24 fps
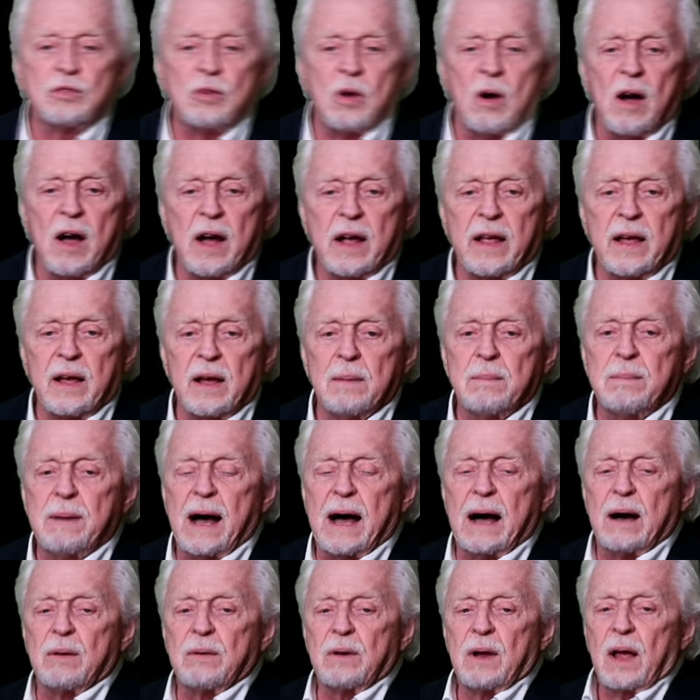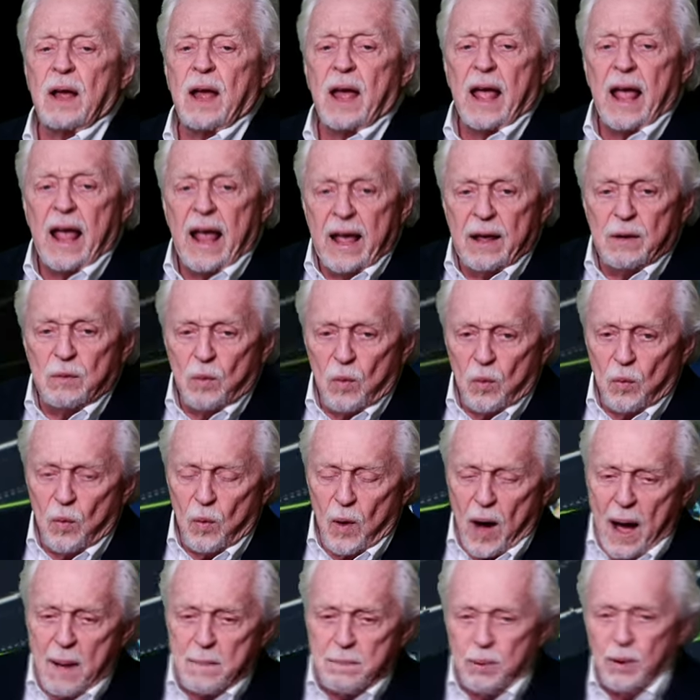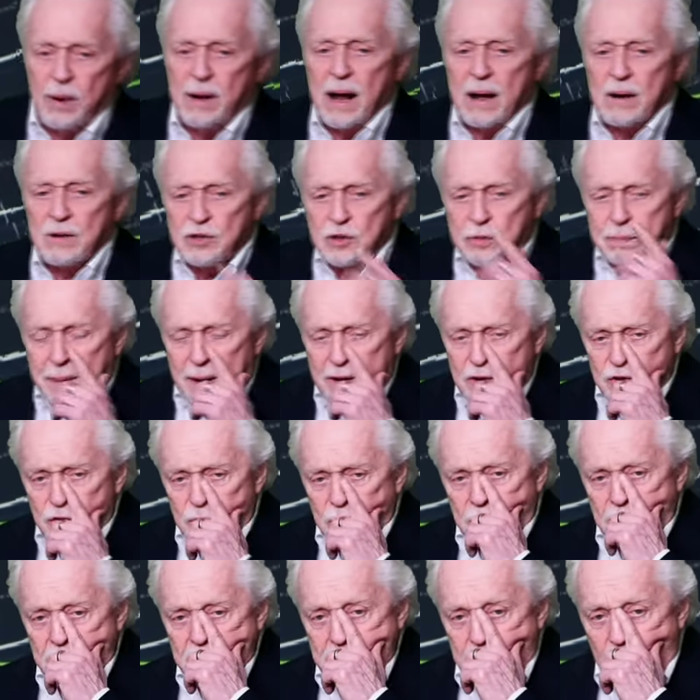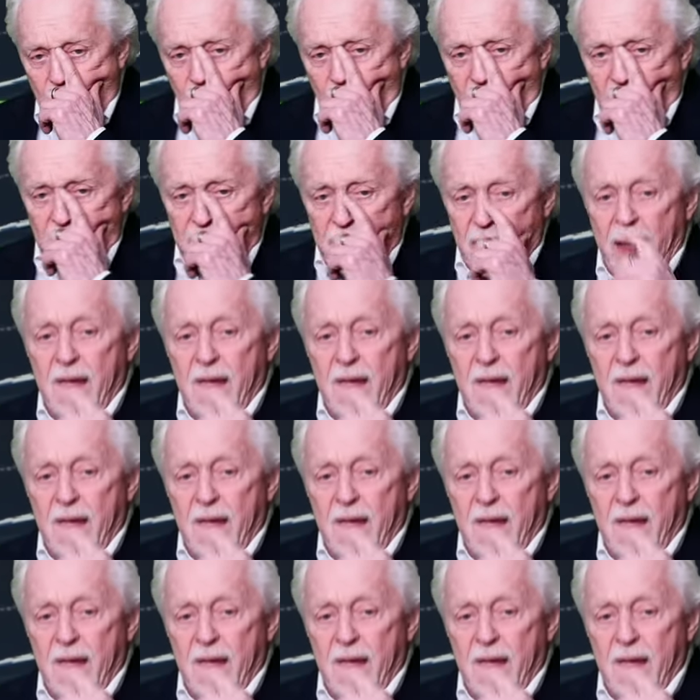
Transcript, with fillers: talking about. And I put out a special report.